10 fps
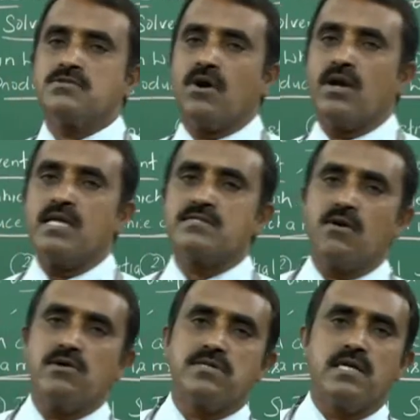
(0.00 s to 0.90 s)
solid
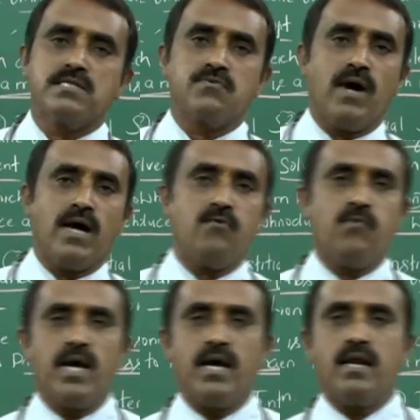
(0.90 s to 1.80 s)
solution is one
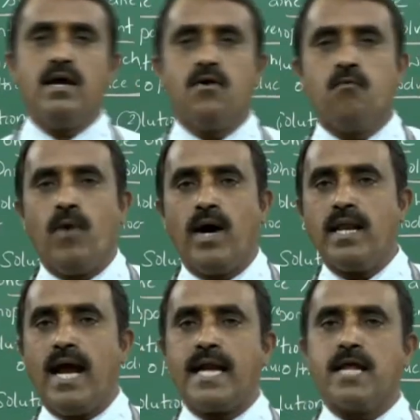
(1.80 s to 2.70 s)
where one
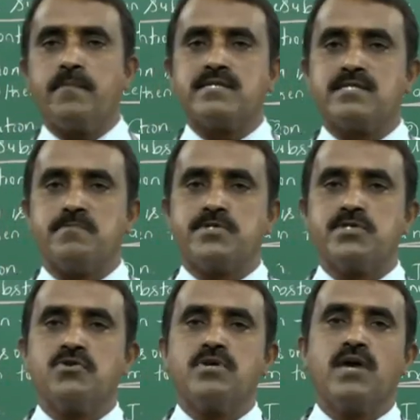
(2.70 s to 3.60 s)
atom gets
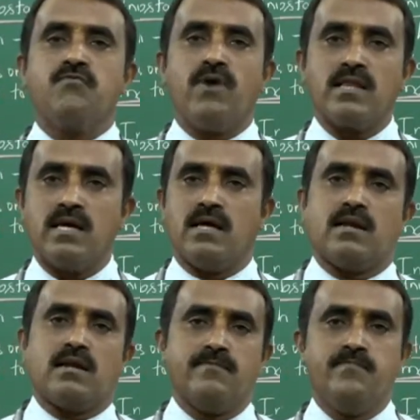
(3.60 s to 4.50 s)
substituted for the
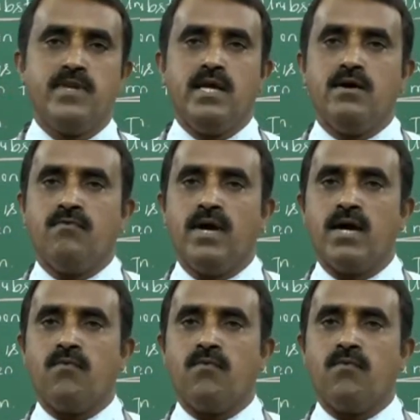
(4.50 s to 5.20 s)
other. To